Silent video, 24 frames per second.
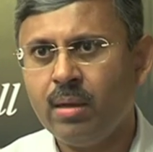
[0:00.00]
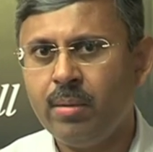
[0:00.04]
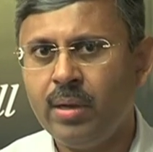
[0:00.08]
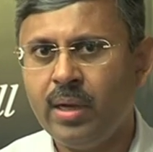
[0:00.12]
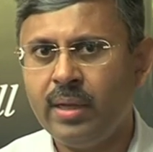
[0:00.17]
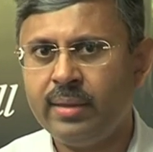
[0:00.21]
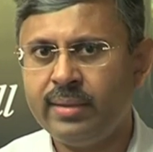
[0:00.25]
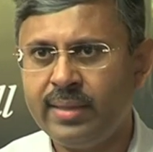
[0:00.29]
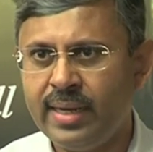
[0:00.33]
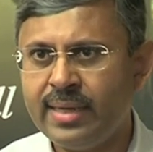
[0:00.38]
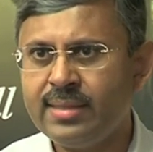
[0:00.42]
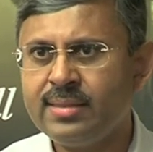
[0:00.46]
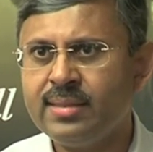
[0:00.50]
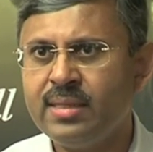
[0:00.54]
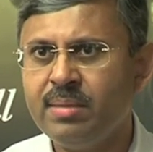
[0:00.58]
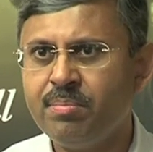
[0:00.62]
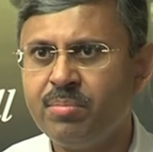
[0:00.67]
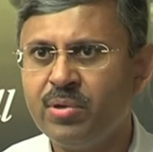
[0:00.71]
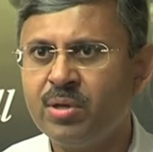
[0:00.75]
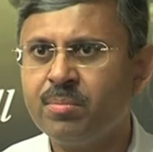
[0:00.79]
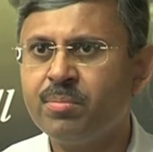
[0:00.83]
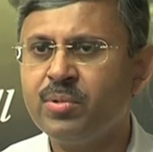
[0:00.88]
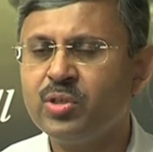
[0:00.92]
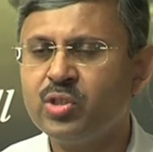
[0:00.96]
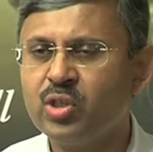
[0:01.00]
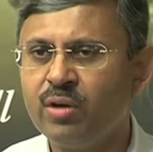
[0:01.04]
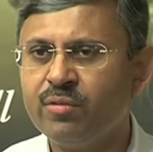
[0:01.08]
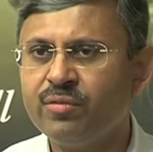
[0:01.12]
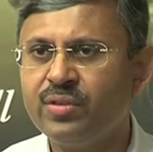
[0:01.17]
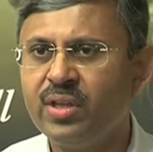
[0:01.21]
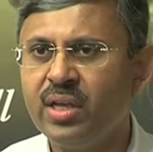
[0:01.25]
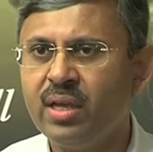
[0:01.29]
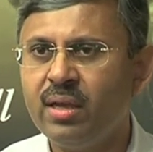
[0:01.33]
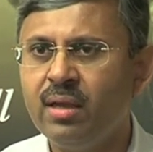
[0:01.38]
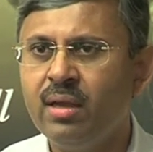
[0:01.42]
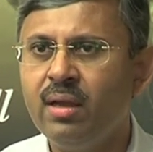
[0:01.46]
and that's the purpose of
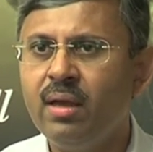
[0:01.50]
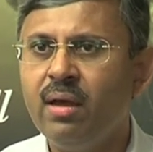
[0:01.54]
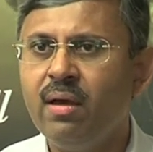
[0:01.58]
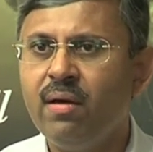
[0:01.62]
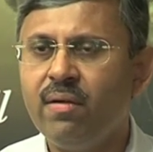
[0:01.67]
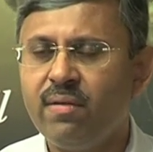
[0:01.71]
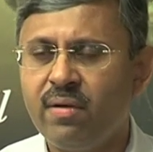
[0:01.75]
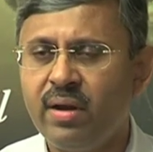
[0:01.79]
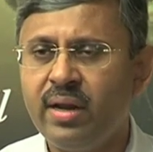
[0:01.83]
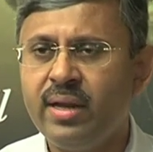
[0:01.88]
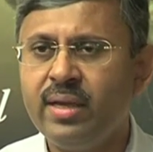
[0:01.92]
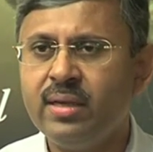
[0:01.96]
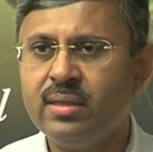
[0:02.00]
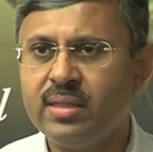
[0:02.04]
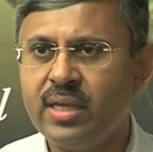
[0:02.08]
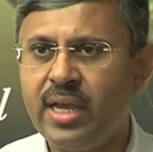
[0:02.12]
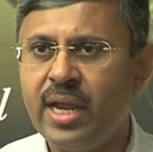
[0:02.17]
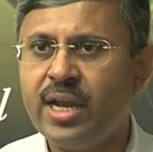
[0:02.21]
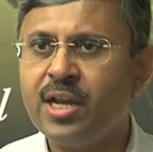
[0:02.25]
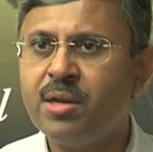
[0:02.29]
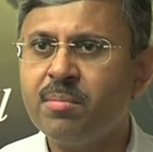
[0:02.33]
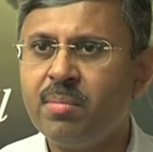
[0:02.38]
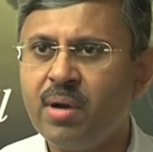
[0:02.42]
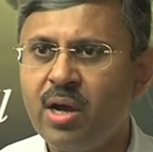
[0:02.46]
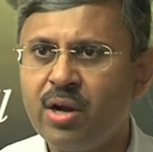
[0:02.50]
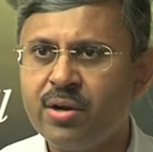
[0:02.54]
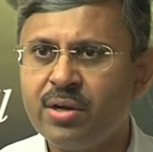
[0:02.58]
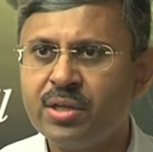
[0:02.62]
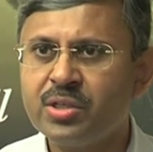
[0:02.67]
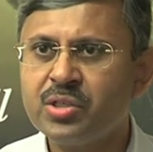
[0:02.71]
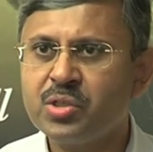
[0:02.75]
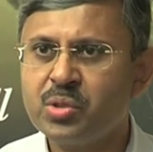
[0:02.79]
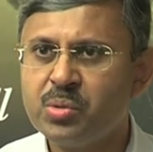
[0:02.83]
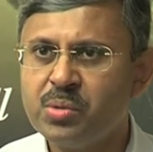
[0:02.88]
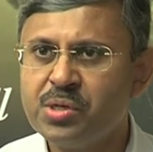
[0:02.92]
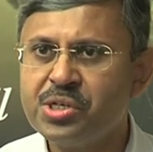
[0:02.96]
the running the
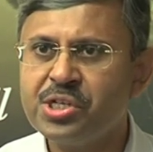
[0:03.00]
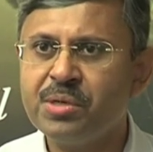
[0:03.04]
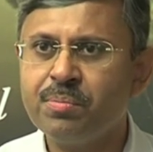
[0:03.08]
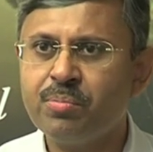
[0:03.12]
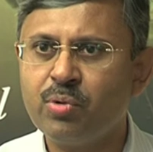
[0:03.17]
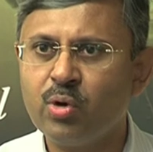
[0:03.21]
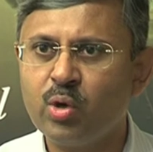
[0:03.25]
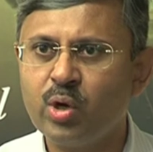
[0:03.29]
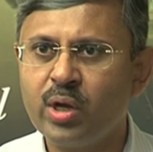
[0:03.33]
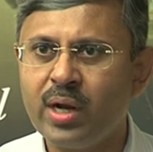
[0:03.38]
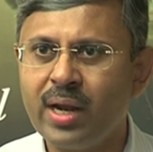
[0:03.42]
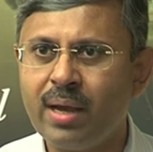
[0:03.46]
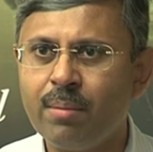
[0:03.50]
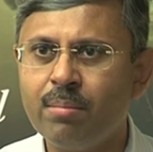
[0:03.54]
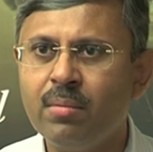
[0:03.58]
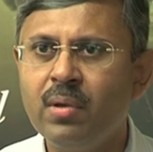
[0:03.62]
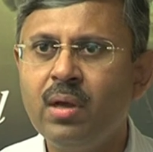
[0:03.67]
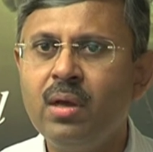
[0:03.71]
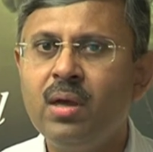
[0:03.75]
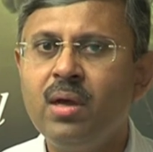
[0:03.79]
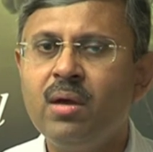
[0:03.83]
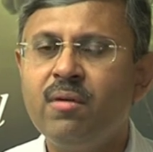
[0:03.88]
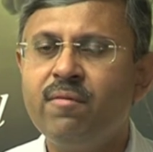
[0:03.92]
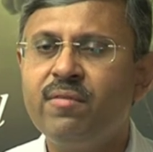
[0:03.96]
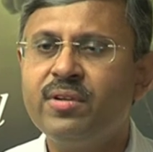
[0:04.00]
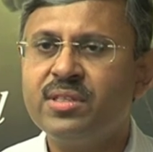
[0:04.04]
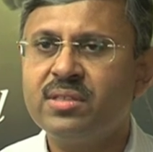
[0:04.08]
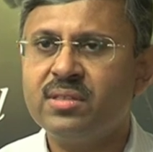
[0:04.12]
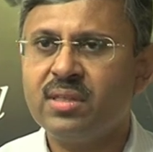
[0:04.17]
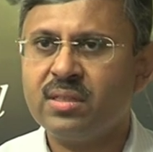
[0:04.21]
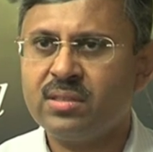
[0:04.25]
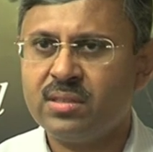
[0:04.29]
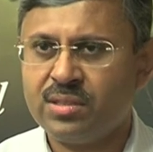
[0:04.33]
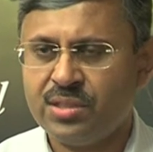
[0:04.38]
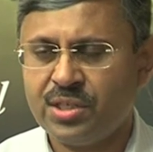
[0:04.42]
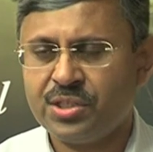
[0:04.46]
antibiotic stewardship program which is
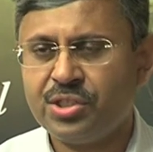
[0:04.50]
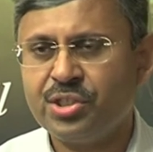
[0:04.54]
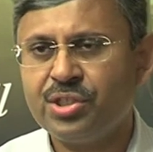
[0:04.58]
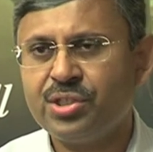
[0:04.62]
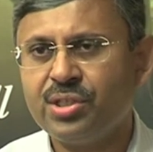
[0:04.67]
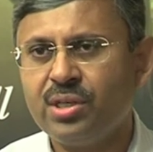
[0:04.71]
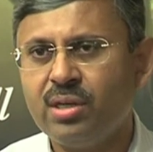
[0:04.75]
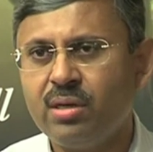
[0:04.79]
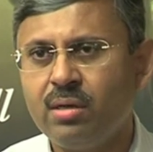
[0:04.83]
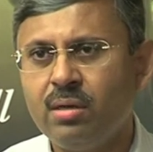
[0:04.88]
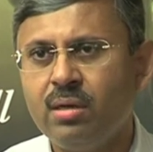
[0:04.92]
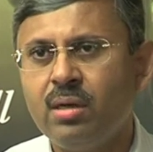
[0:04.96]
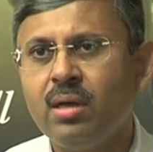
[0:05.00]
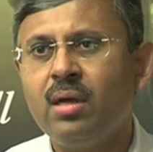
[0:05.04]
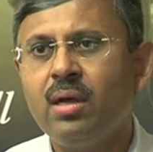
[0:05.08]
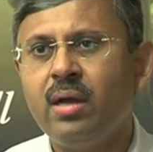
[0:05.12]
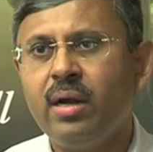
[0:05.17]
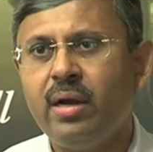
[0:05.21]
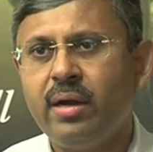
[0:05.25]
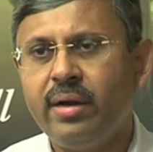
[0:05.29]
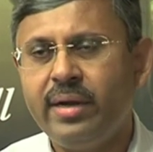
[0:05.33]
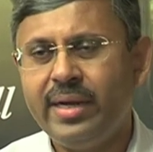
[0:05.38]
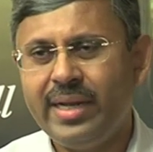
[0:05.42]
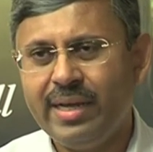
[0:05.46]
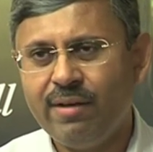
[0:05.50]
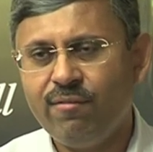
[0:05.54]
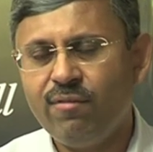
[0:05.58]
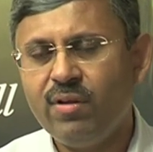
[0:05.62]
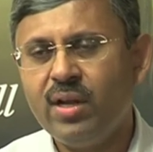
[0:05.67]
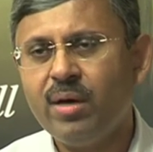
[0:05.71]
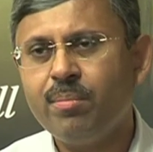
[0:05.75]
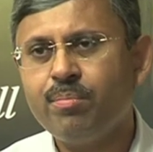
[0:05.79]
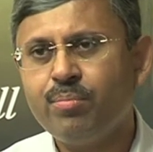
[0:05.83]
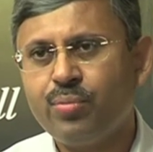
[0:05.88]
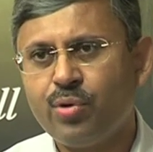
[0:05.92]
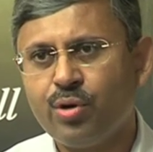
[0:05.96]
a structured
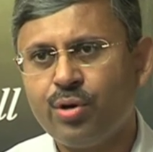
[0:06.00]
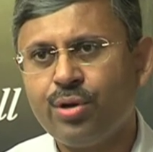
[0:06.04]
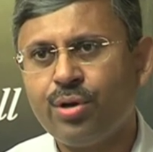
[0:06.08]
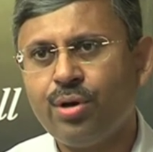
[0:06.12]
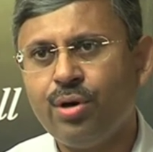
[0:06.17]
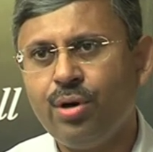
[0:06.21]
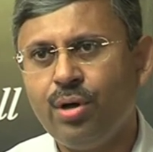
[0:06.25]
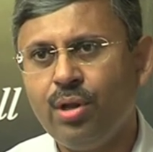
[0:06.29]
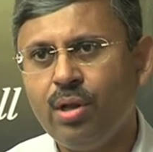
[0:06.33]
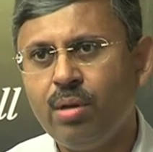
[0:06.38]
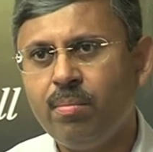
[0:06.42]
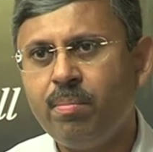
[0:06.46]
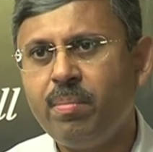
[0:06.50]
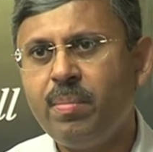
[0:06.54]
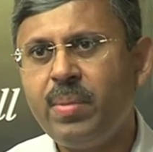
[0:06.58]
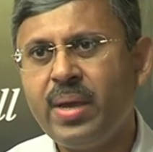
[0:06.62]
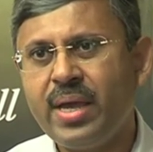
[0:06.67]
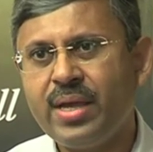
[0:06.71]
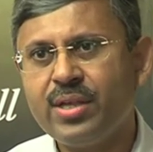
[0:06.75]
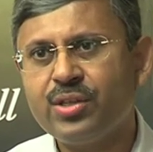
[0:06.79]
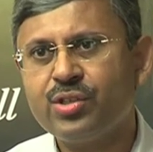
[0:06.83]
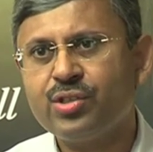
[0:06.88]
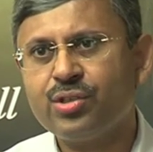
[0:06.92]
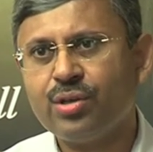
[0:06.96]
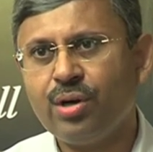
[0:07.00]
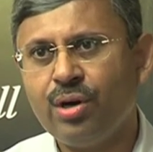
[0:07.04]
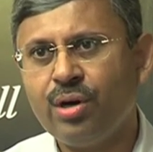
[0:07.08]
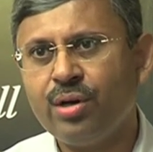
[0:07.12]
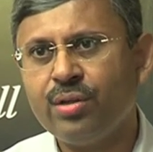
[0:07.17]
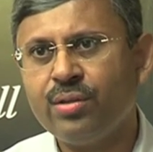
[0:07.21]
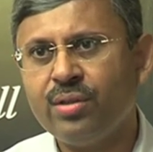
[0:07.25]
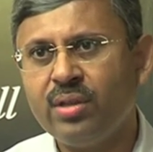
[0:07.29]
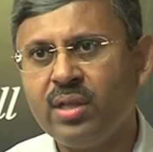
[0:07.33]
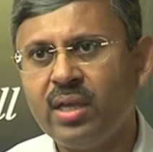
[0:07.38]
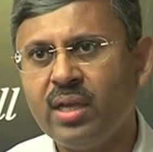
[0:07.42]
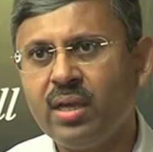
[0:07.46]
develop protocol based
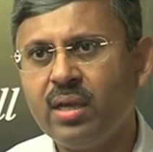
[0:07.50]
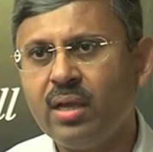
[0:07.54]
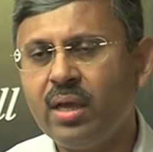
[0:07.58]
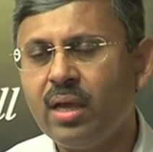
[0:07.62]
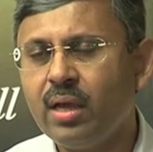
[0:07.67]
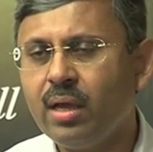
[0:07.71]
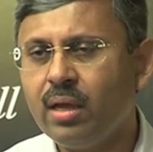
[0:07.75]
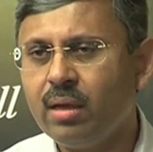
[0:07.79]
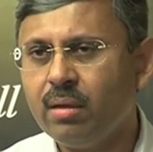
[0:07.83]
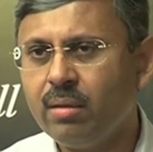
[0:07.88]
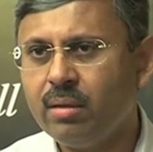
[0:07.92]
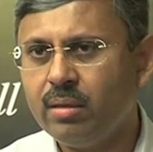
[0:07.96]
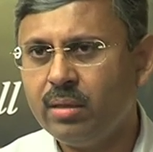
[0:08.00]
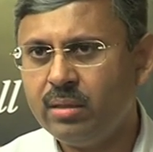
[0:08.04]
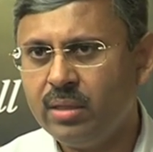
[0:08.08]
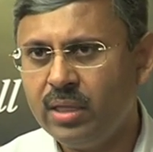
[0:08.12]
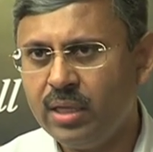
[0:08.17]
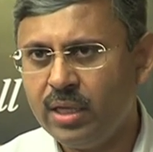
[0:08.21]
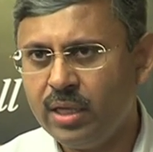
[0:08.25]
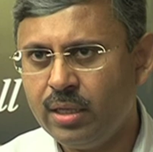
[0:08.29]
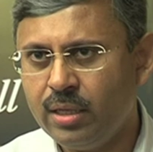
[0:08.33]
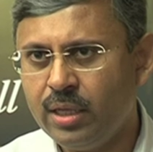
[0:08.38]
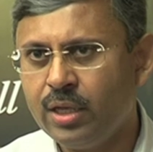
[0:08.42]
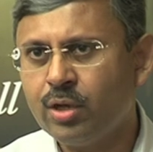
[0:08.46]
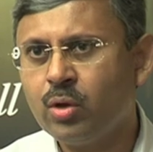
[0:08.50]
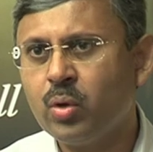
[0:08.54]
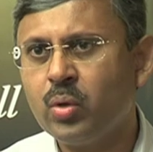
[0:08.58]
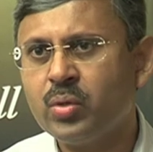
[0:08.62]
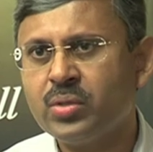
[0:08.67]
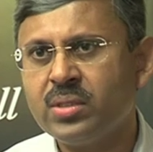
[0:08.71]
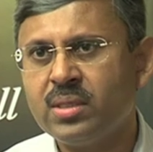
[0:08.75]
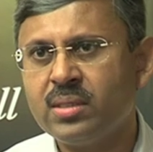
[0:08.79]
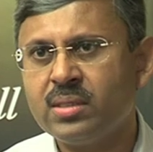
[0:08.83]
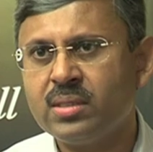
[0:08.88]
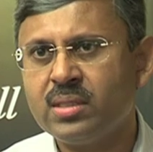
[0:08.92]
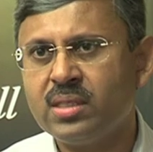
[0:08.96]
on the, the
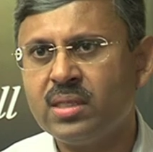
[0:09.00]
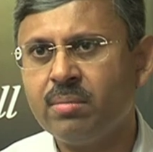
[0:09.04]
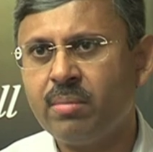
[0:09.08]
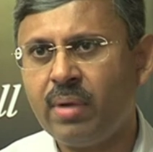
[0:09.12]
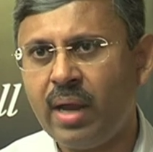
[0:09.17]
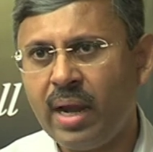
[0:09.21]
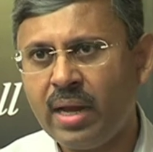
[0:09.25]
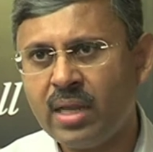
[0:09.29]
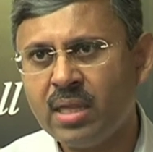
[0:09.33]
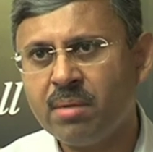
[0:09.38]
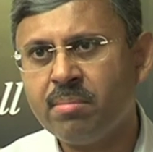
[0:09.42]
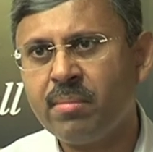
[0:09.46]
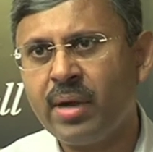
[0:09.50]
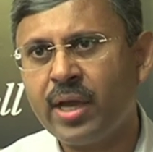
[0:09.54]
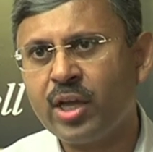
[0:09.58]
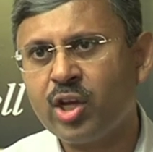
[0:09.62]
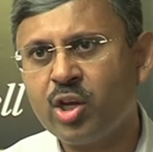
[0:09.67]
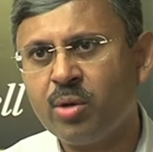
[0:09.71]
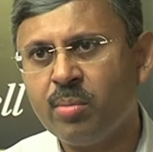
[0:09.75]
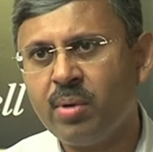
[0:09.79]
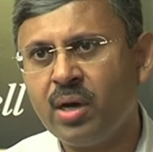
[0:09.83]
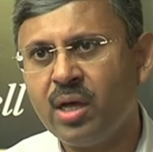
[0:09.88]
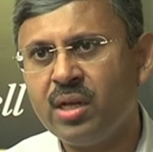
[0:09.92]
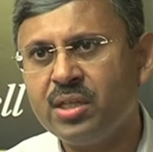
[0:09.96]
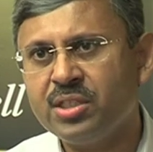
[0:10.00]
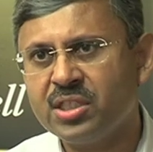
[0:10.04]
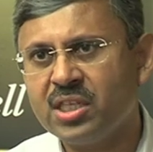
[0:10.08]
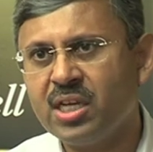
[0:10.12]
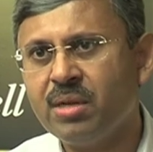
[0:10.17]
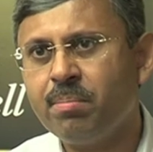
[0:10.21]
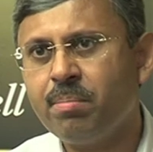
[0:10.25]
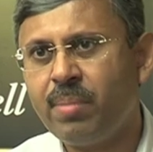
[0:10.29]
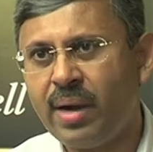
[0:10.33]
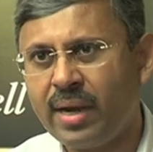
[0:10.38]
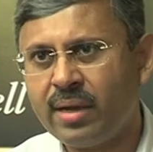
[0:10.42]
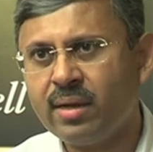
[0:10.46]
ecosystem and the
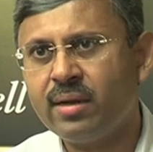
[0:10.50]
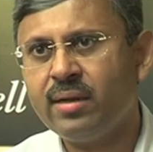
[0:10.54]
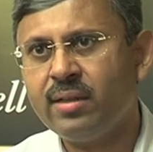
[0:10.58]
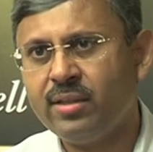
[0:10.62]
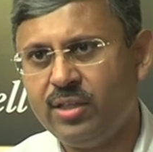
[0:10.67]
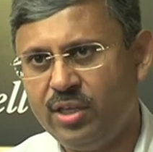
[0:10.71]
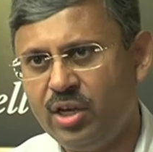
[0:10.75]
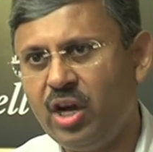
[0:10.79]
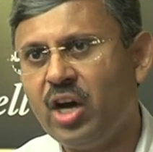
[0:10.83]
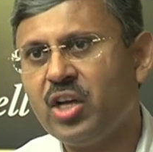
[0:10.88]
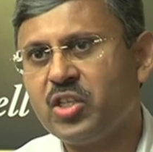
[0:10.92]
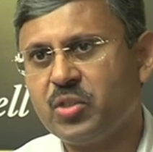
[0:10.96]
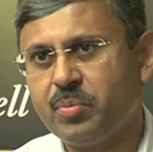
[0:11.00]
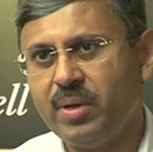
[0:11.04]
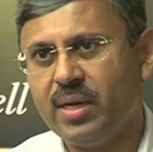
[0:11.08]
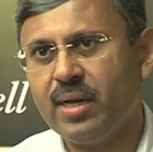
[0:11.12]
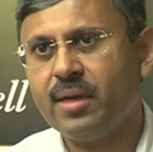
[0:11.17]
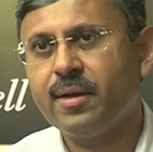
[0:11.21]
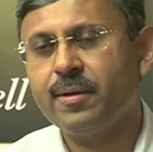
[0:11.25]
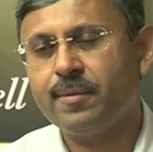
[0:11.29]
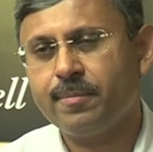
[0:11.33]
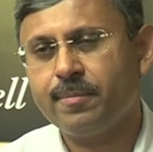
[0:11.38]
microbiological pattern in the hospital.